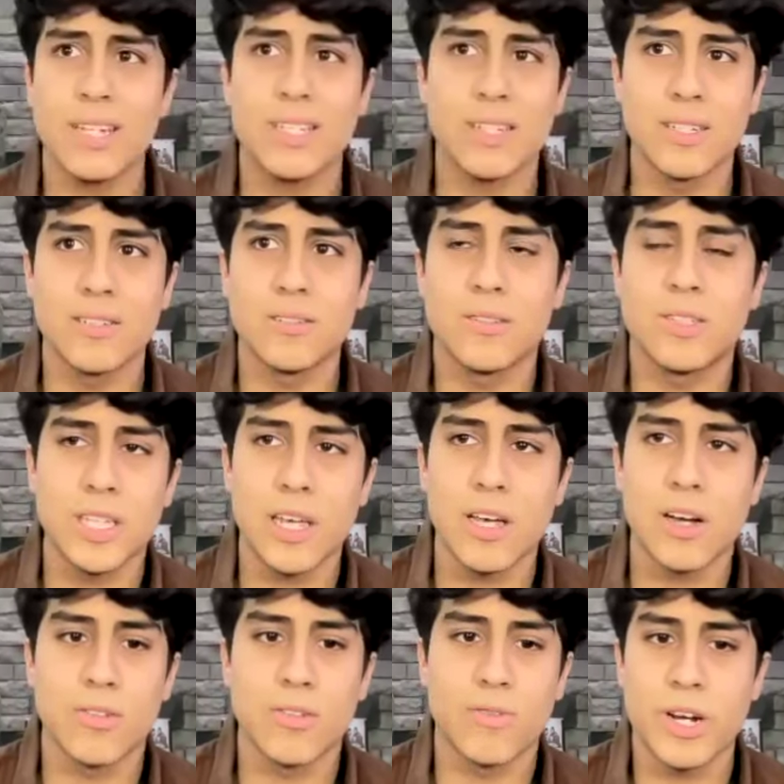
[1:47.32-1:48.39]
to sing
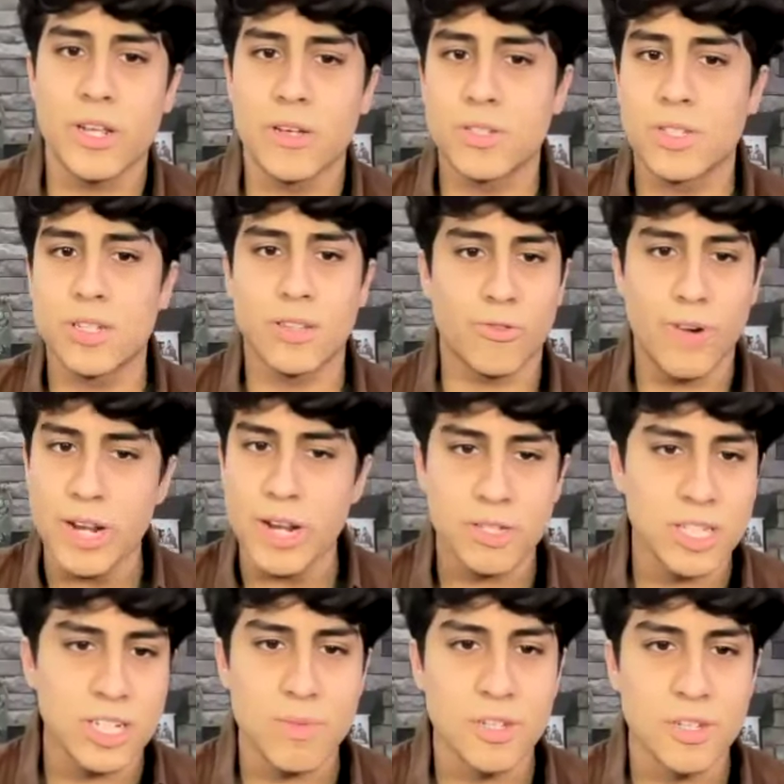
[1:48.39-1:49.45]
on the Radio
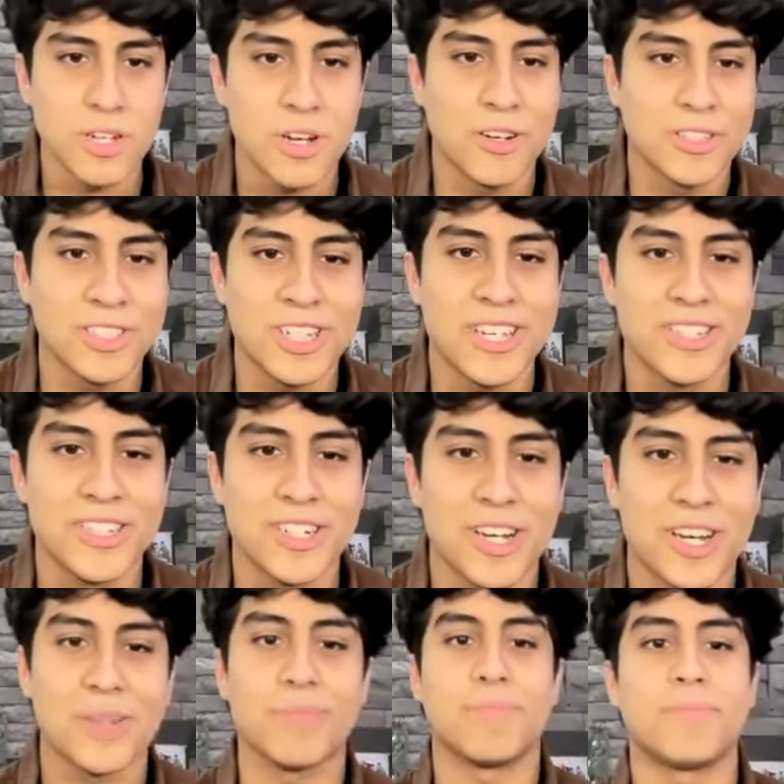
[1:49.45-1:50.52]
City Music Hall stage.
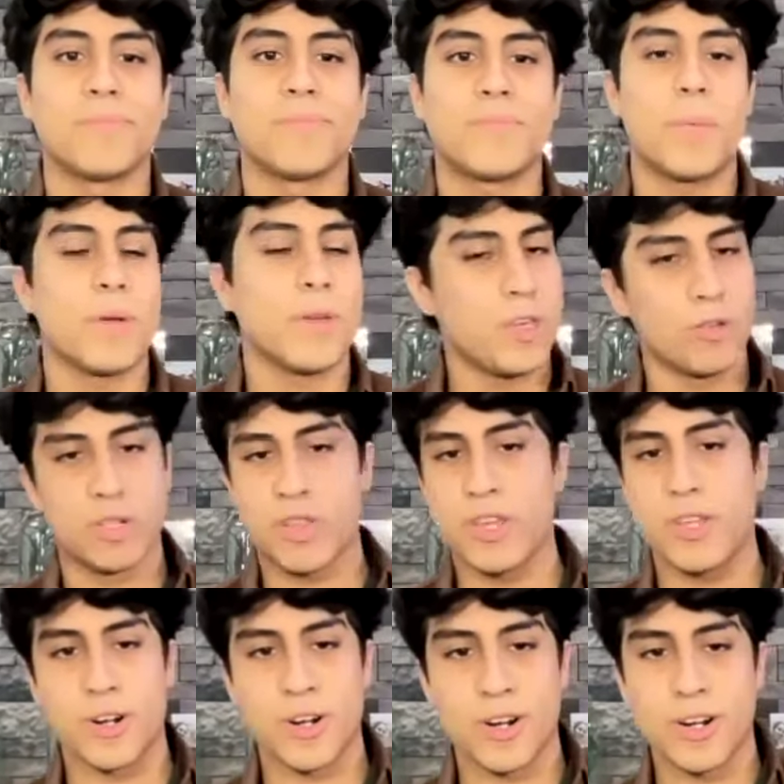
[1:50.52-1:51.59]
I'm a huge
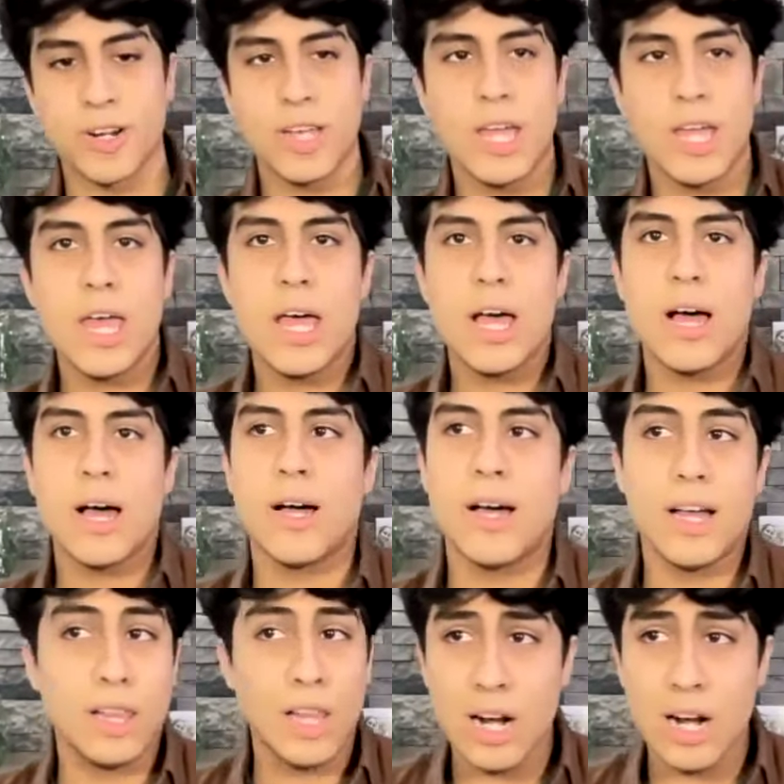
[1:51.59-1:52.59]
theater nerd. a